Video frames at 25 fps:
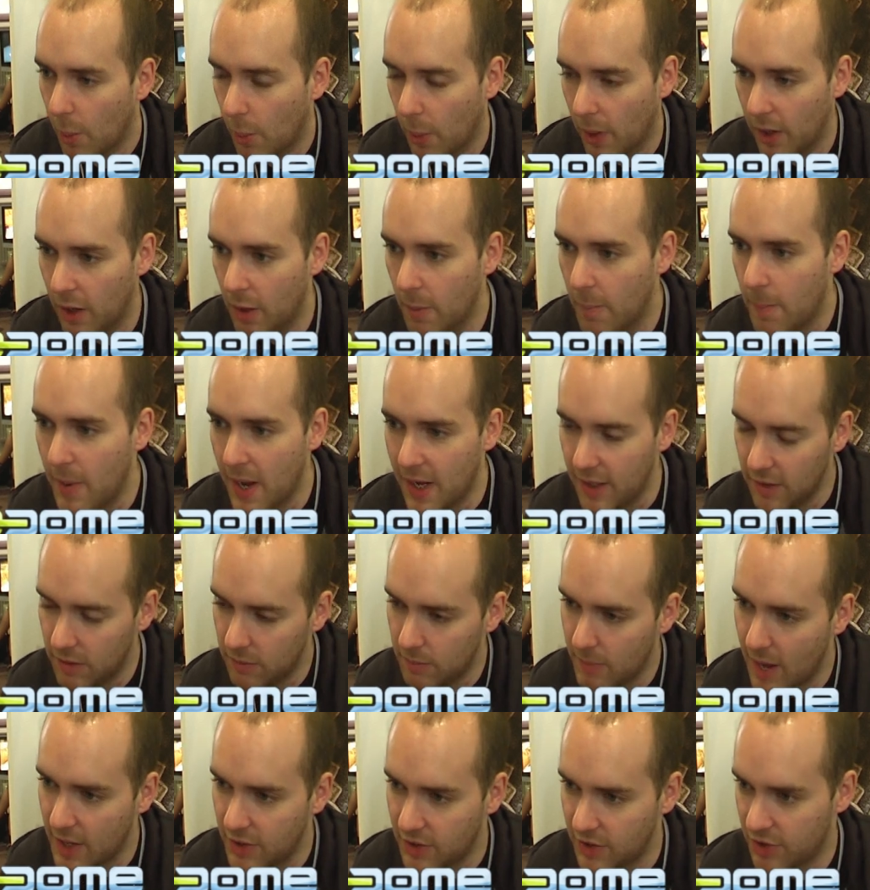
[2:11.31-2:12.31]
where
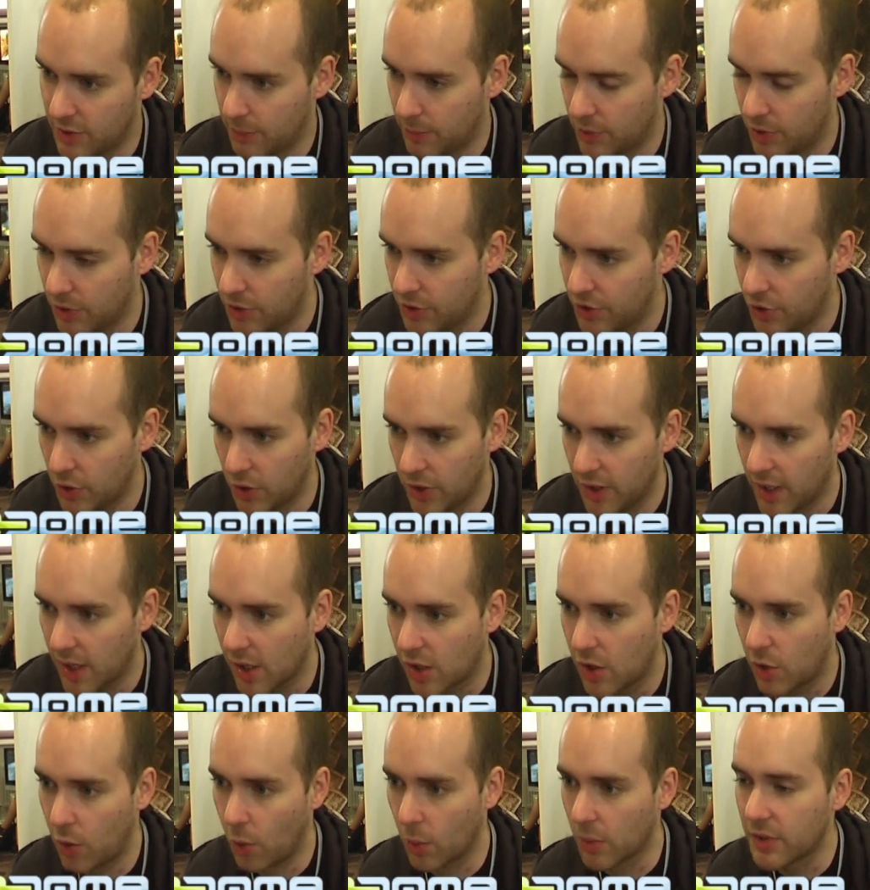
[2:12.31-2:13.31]
Ben Mattis, producer, and a
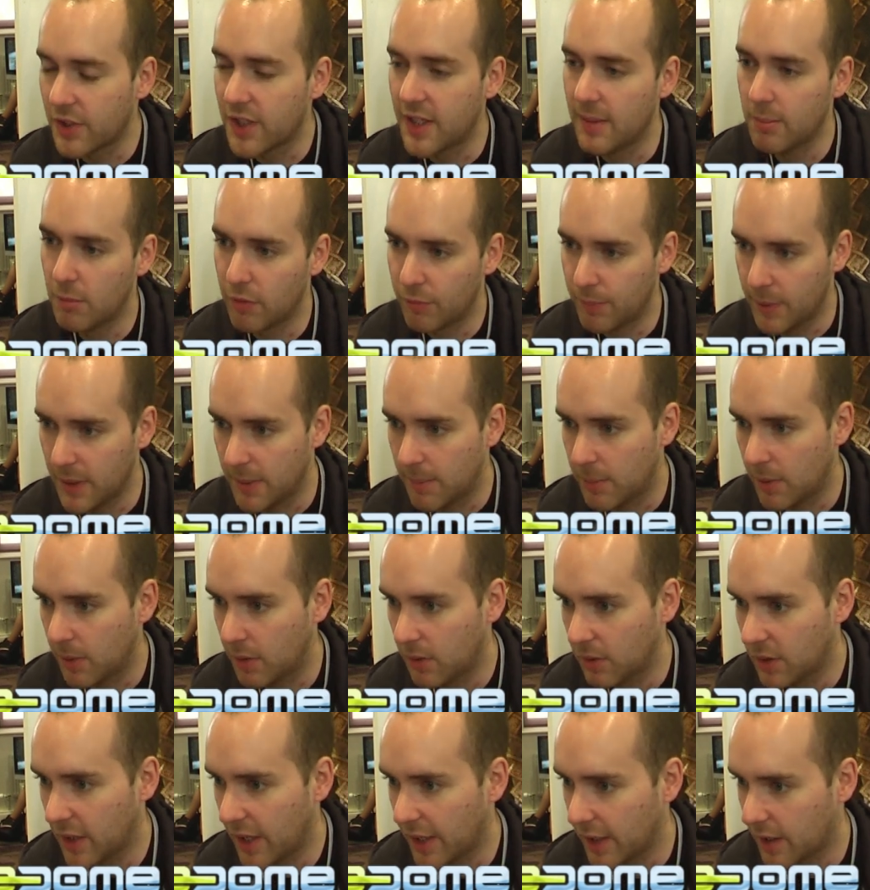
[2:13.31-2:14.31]
core team of
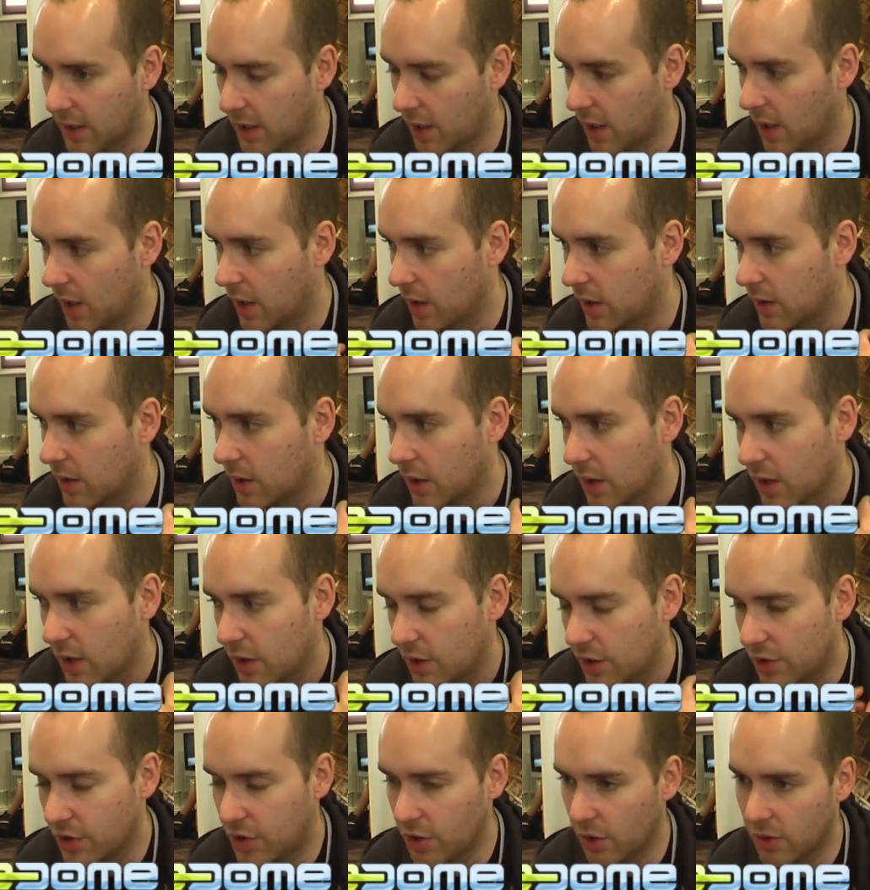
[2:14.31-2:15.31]
people like
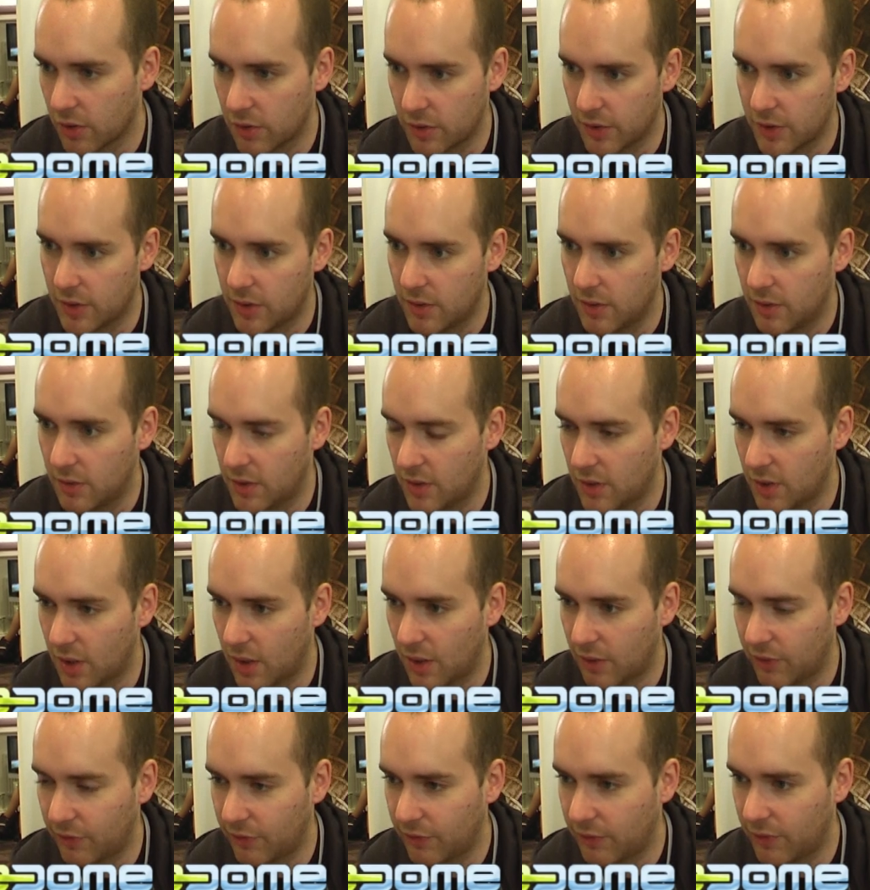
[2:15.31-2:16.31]
Jean-Christophe
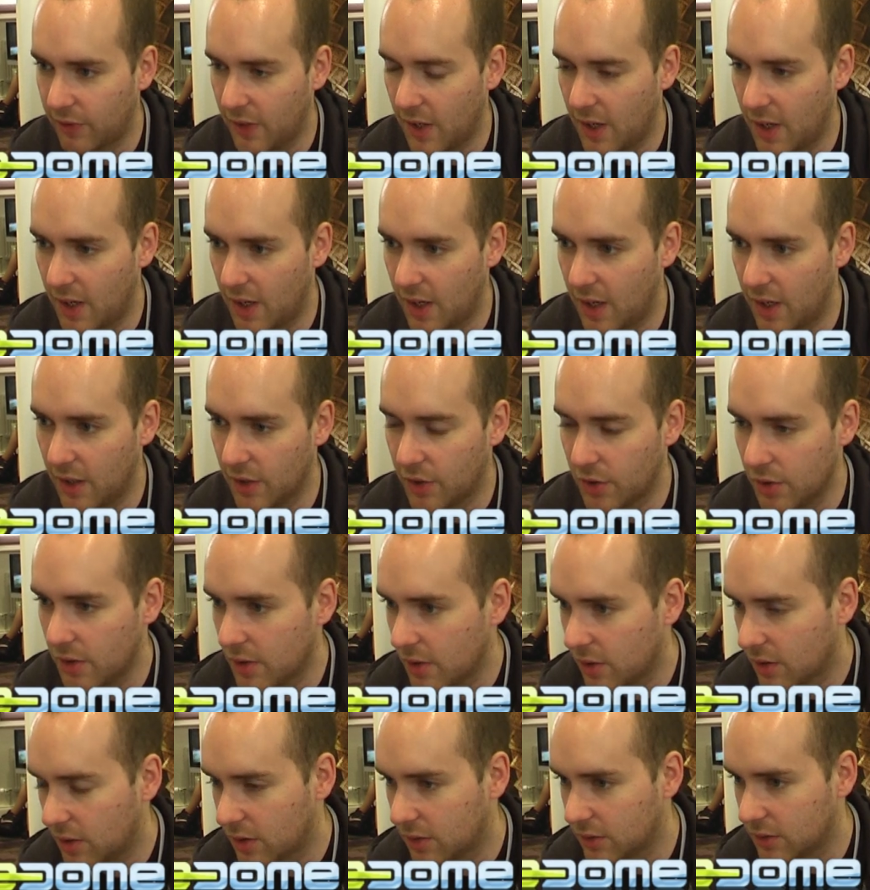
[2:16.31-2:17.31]

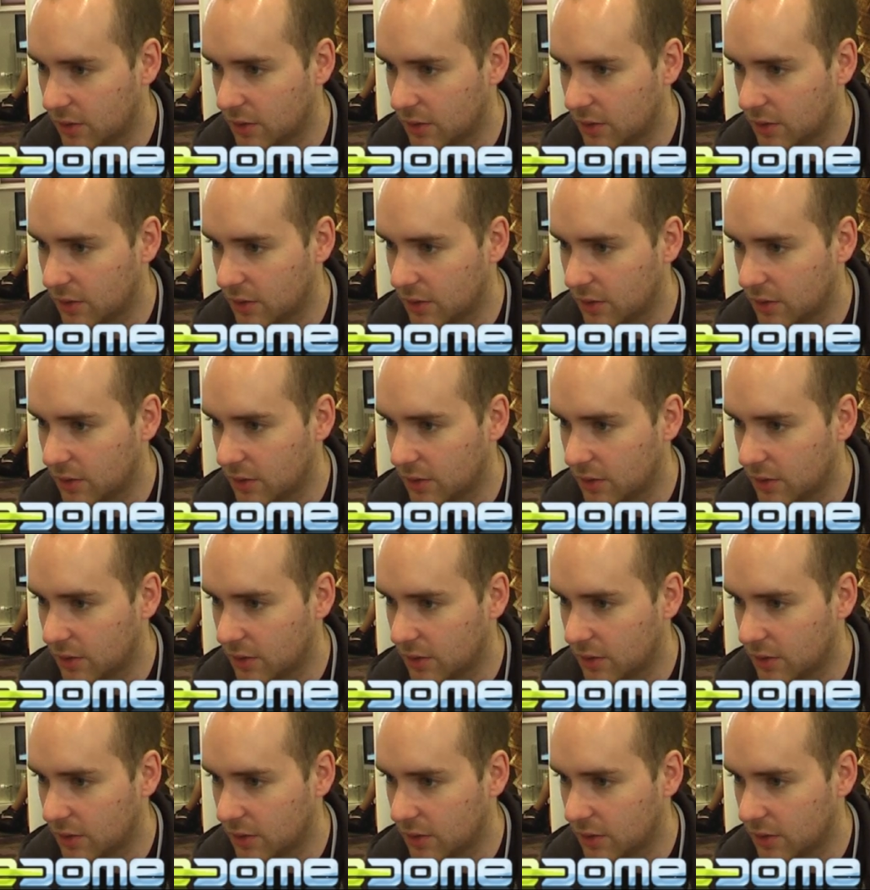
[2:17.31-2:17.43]
Guyot,